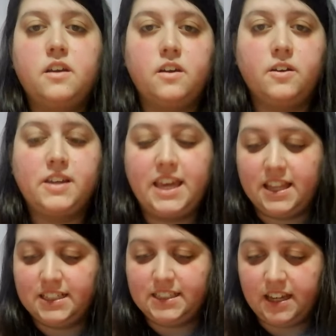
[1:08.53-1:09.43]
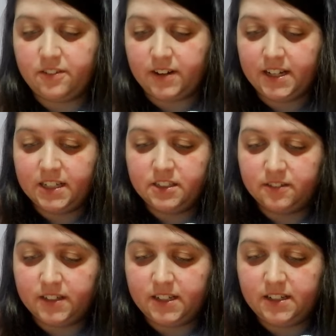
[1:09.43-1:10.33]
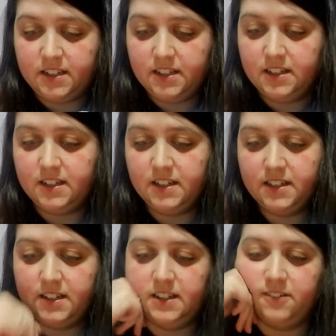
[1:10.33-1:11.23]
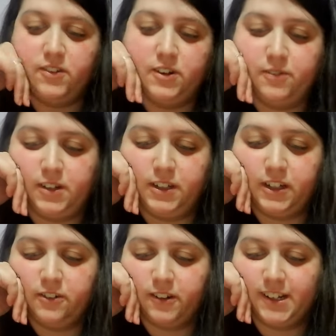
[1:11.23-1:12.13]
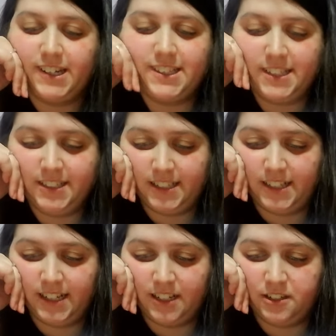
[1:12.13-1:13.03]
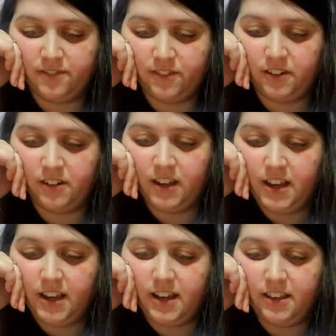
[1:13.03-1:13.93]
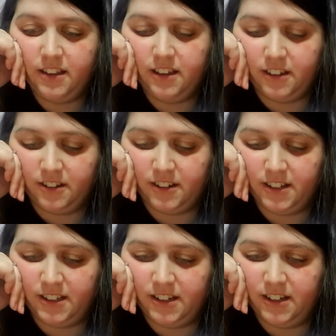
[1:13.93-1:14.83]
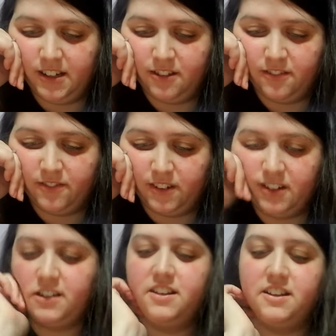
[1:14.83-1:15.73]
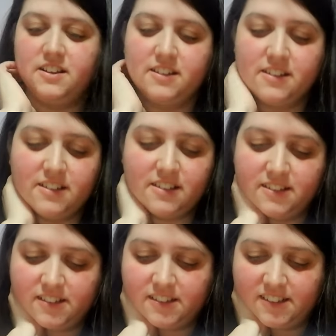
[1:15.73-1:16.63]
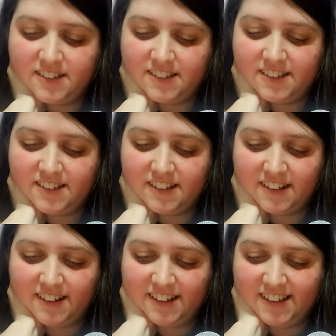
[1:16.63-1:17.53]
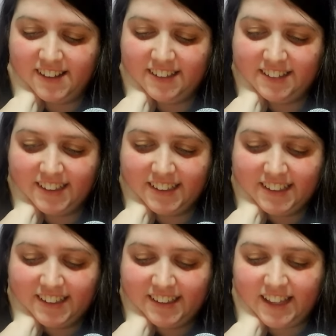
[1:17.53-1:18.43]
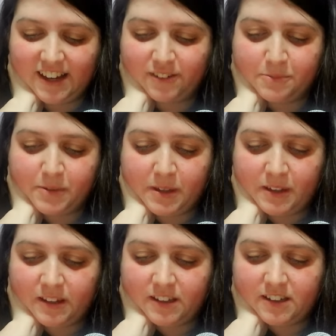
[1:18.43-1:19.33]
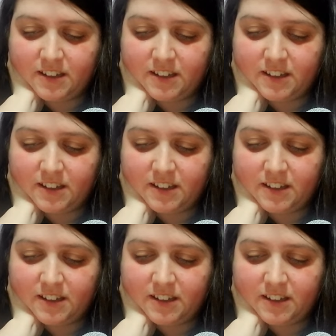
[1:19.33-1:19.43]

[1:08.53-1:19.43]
Okay, let's get right into it. One, one of your corgis is an extrovert and the other is an introvert. Aw, that would be